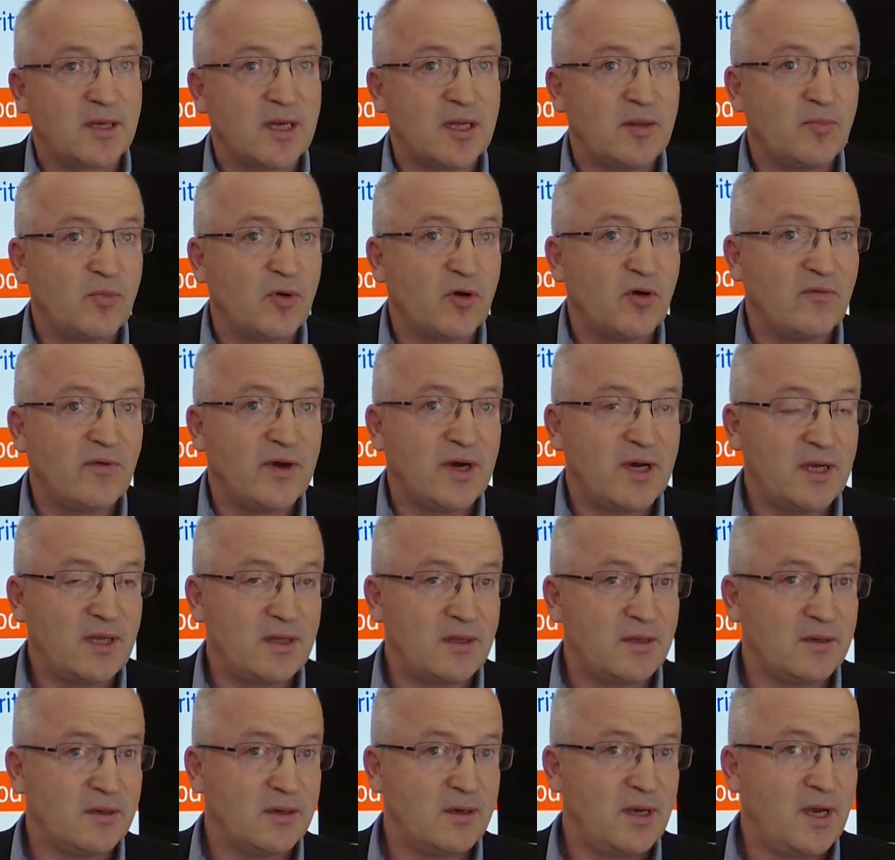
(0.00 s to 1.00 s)
can
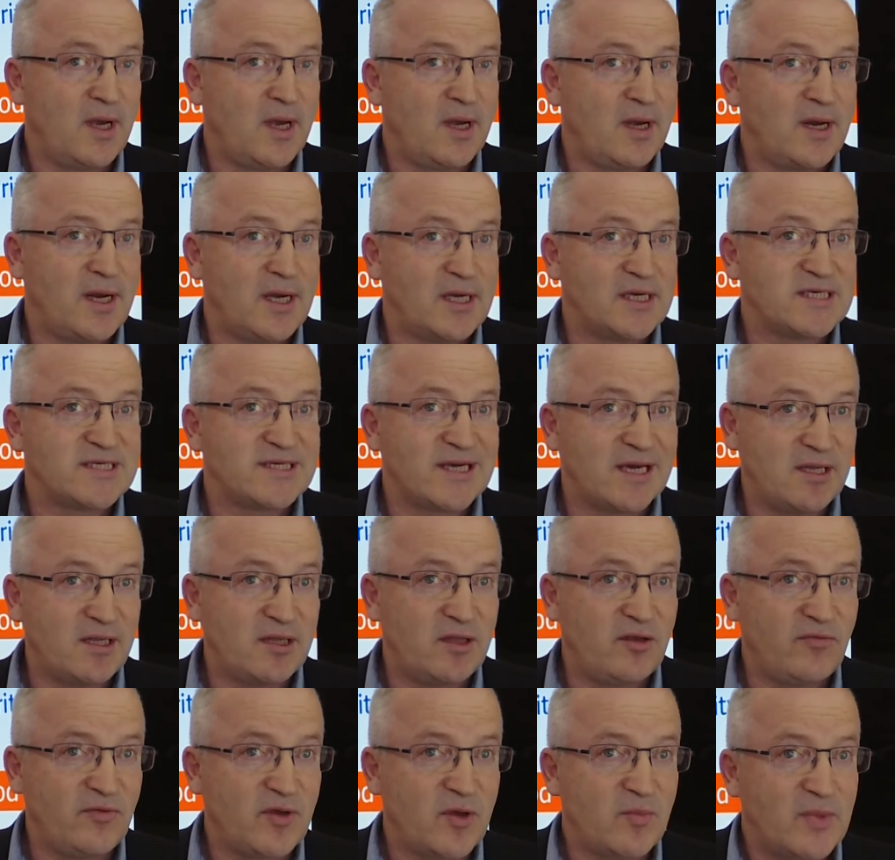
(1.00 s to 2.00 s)
provide a
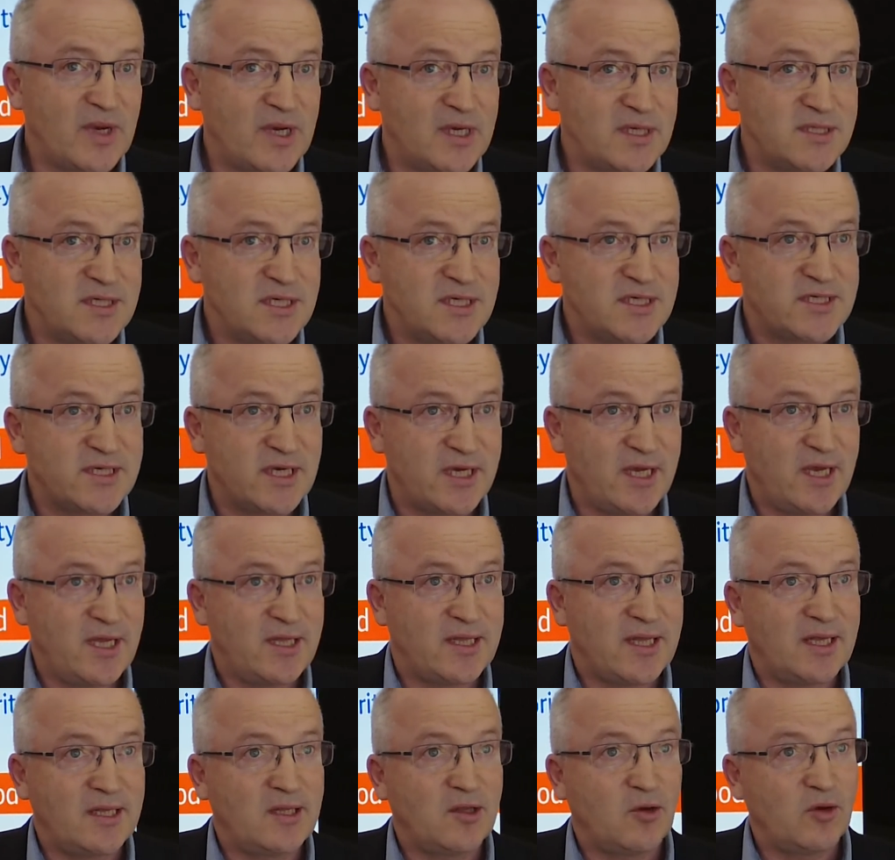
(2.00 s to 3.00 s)
scientific basis saying
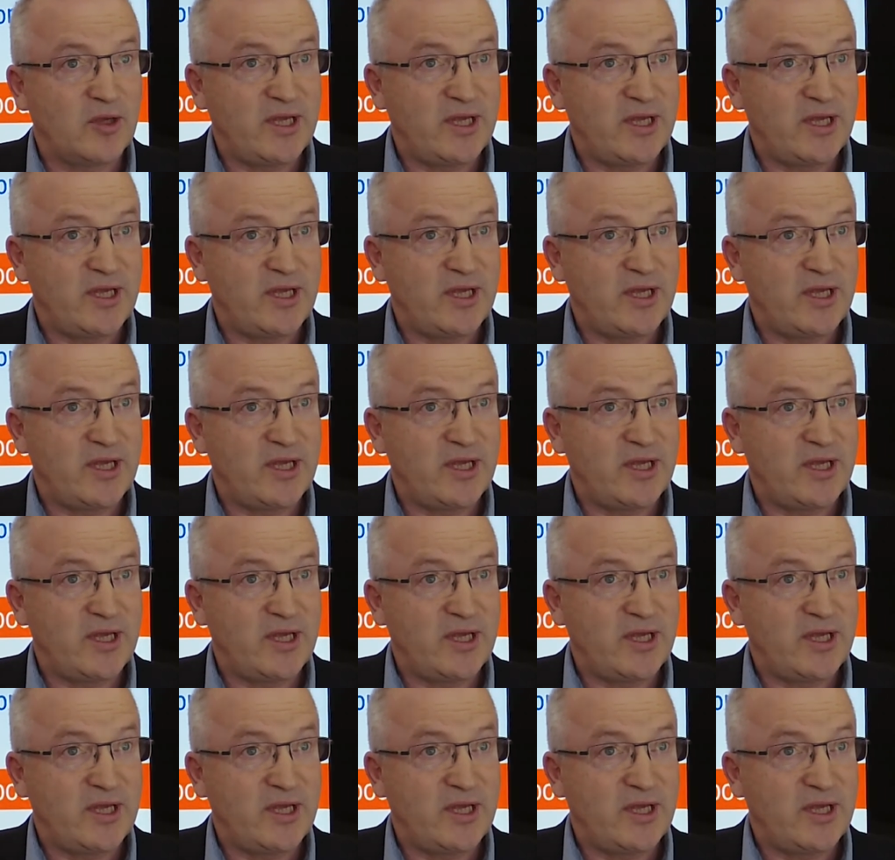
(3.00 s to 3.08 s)
that,